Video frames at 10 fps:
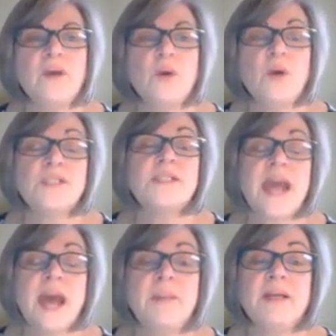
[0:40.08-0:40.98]
course
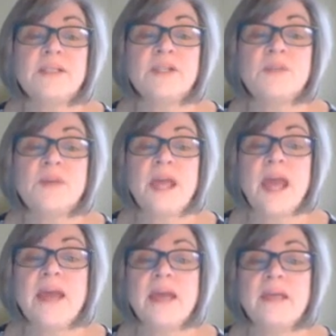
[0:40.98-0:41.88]
tab, excuse me,
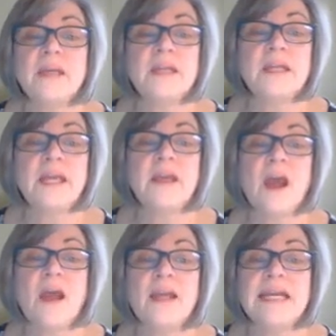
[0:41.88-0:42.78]
and clicking
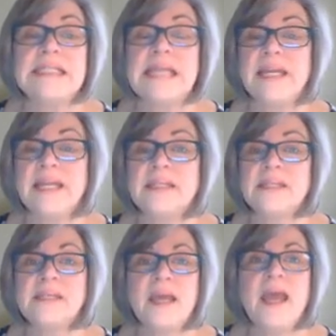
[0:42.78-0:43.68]
on
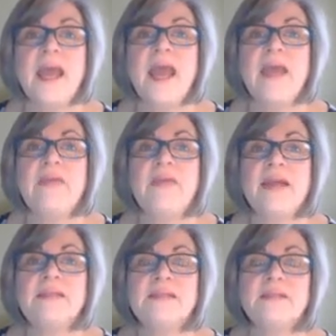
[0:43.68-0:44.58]
attendance, and then
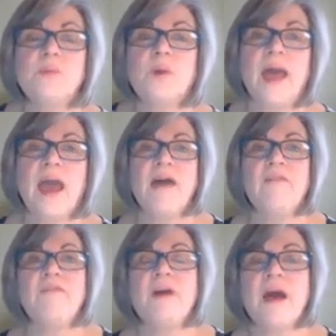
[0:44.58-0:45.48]
that will have